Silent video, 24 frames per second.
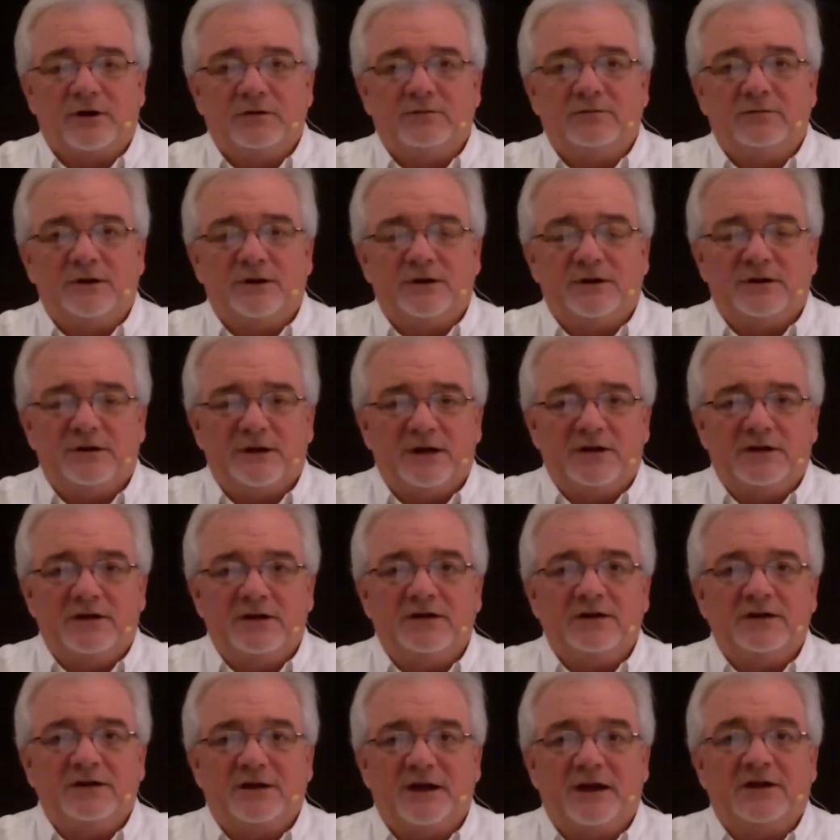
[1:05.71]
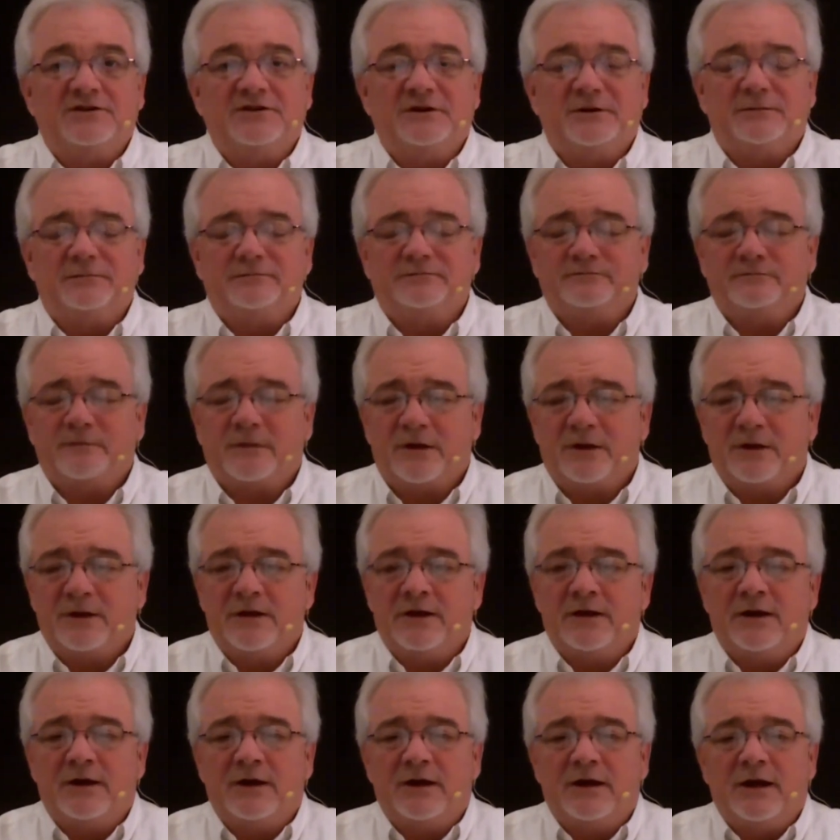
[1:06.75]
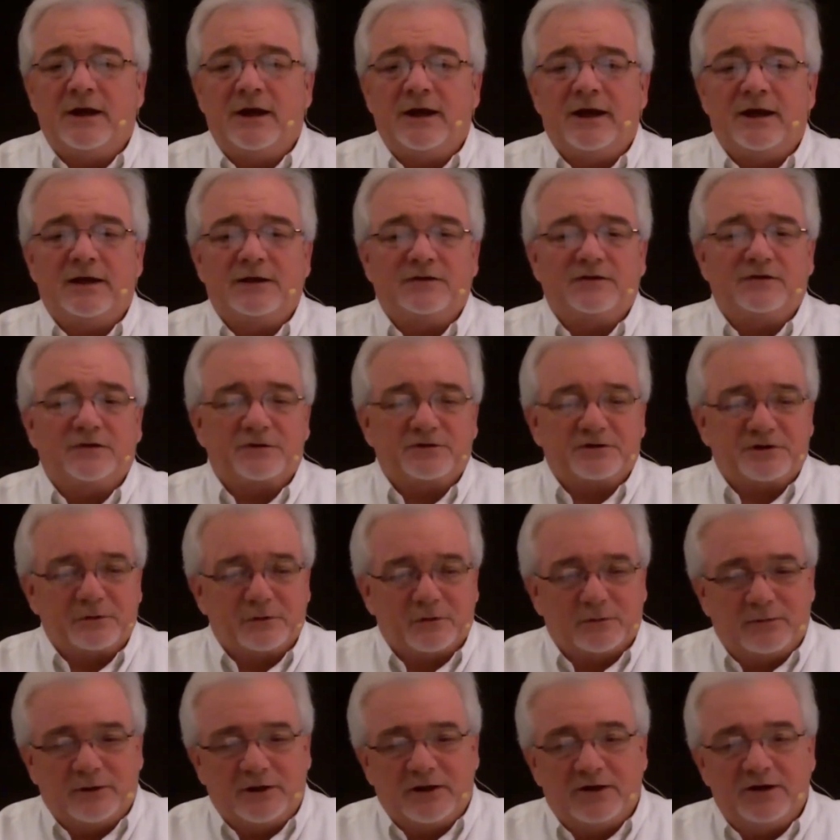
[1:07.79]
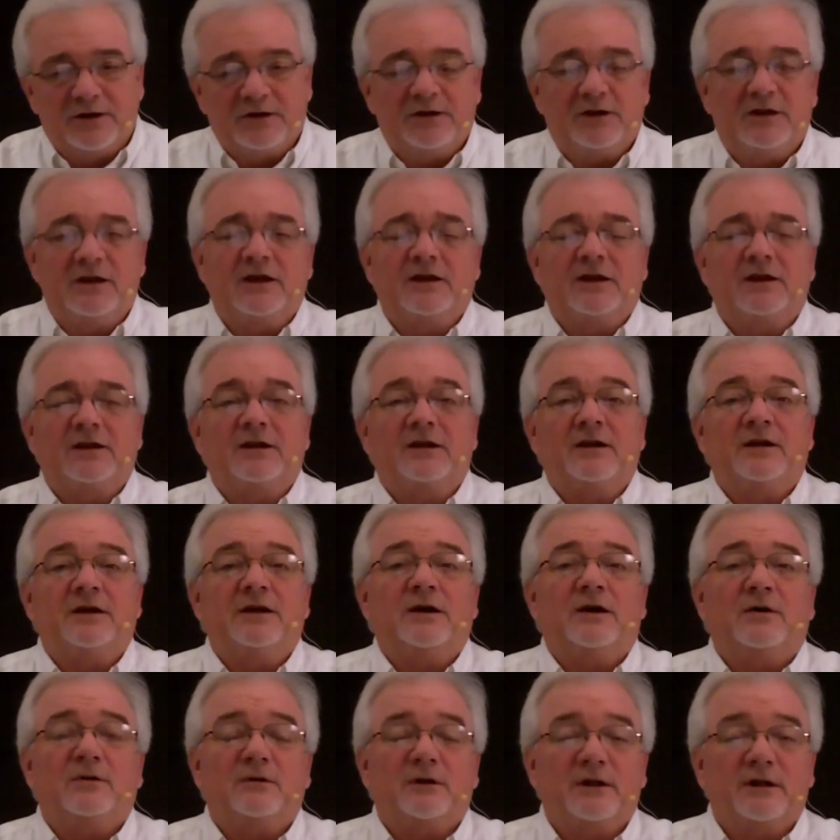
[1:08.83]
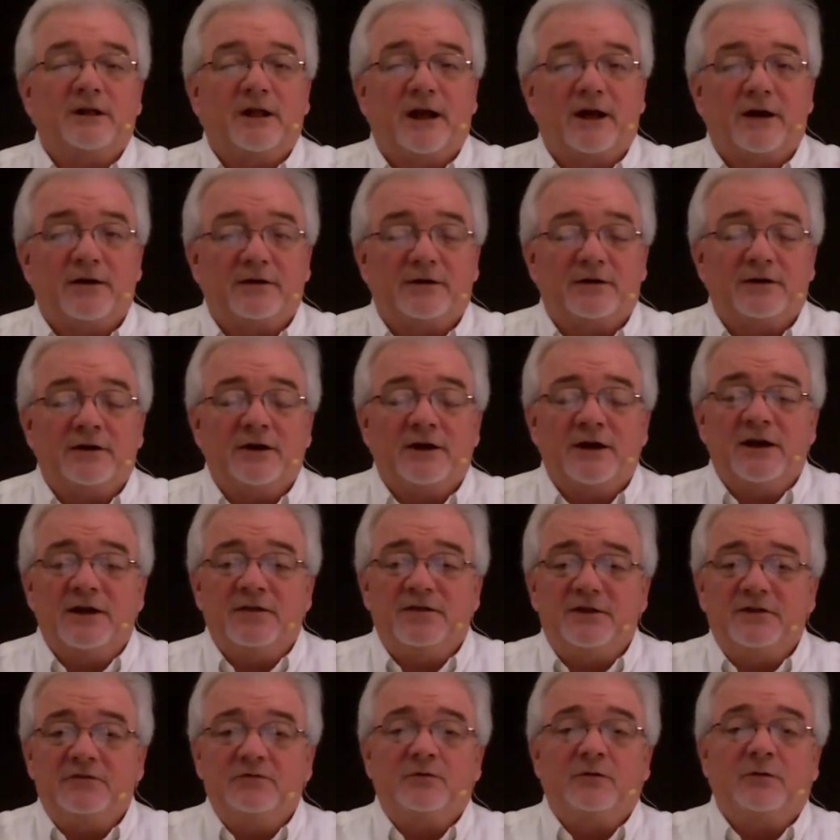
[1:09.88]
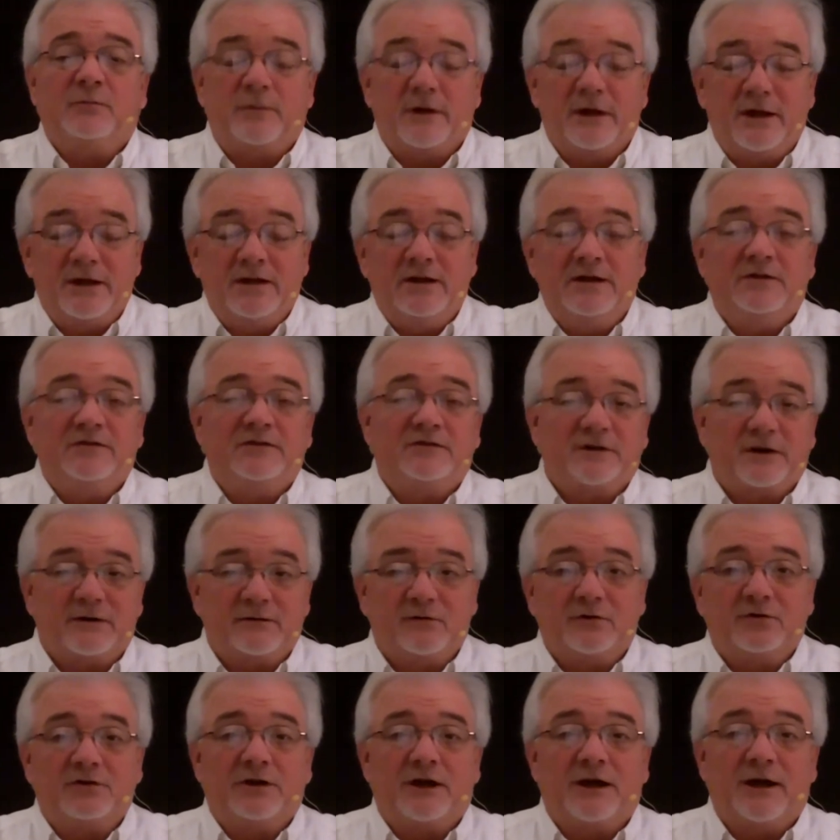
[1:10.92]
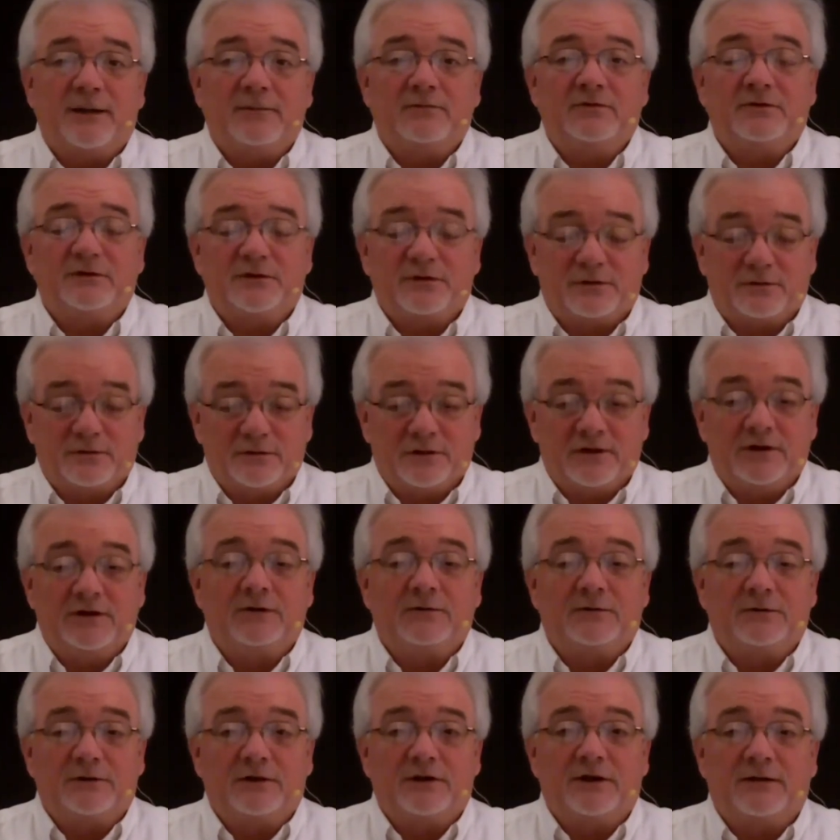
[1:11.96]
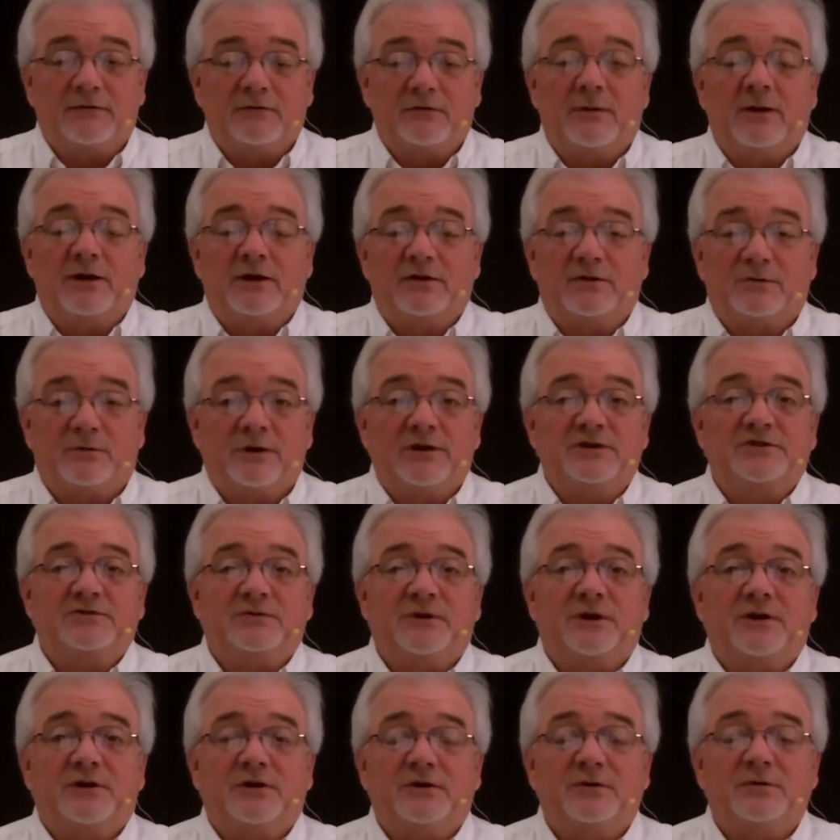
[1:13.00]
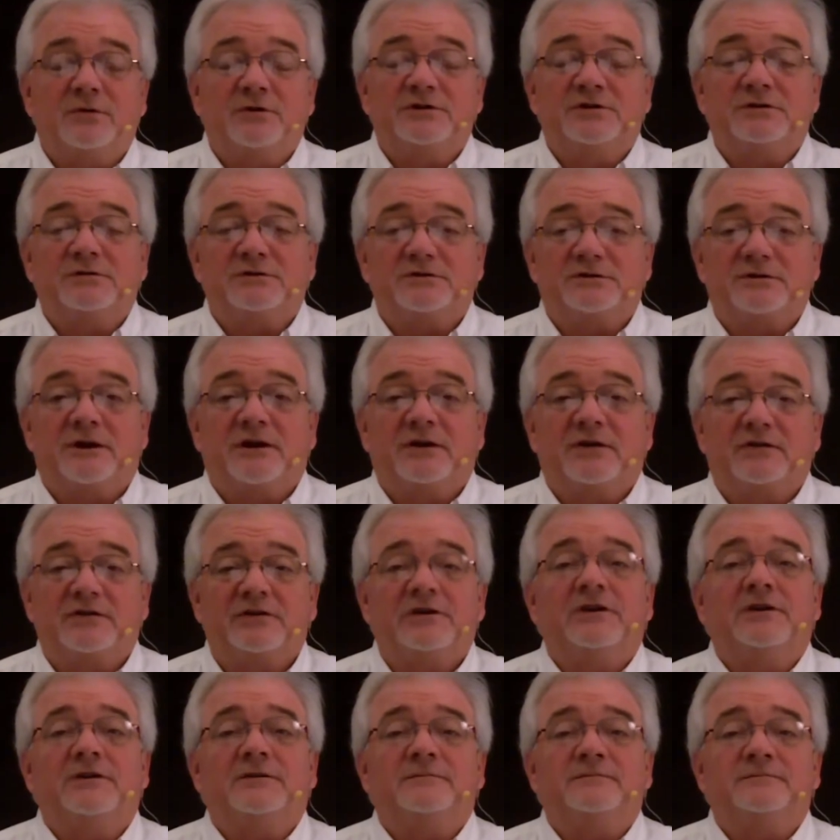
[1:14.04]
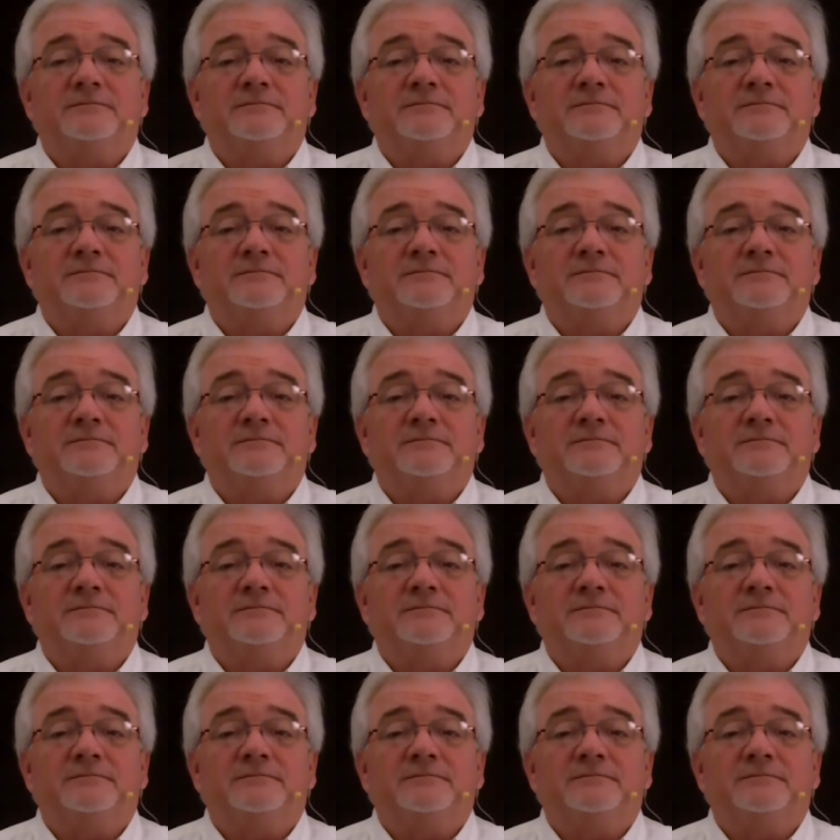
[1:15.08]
He didn't catch it. And so she repeated it again, only louder. This repeated several times until literally everybody in the restaurant knew what she was trying to say.